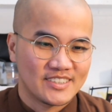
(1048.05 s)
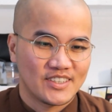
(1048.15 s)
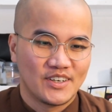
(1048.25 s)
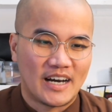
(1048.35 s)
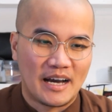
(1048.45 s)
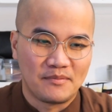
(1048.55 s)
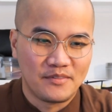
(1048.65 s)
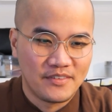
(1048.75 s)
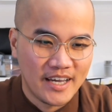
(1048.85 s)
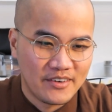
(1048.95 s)
So
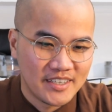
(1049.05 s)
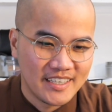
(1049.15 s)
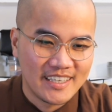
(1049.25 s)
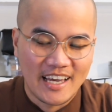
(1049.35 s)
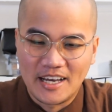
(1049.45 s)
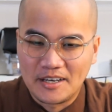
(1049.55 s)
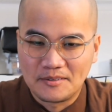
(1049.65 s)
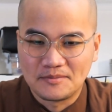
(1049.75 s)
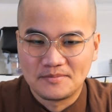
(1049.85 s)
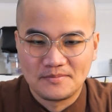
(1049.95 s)
I'm very
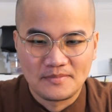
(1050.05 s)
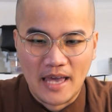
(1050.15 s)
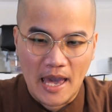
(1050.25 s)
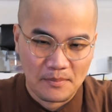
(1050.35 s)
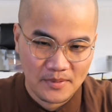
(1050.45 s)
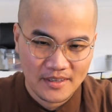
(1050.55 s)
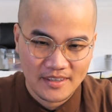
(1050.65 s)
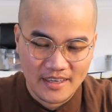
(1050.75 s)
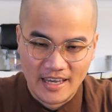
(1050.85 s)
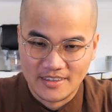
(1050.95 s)

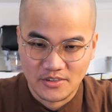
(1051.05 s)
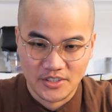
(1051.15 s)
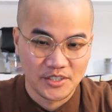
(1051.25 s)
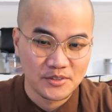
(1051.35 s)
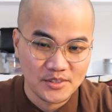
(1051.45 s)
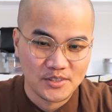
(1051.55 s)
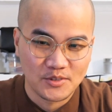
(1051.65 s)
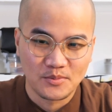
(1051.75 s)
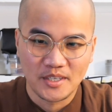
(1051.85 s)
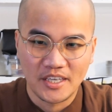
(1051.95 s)
happy and thrilled
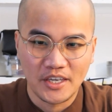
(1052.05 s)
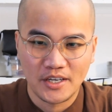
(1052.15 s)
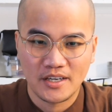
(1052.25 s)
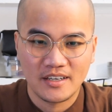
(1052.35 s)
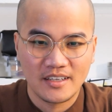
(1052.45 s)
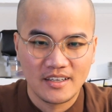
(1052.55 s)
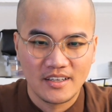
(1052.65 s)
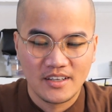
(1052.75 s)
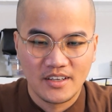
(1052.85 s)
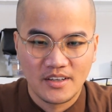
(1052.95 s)
to be here
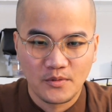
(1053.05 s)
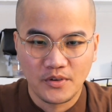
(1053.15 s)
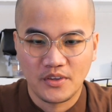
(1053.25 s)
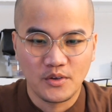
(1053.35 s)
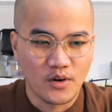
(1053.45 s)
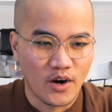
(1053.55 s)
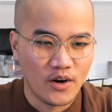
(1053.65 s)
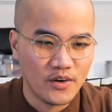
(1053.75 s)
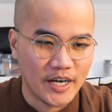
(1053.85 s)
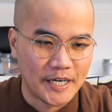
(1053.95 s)
with you
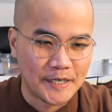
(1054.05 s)
all.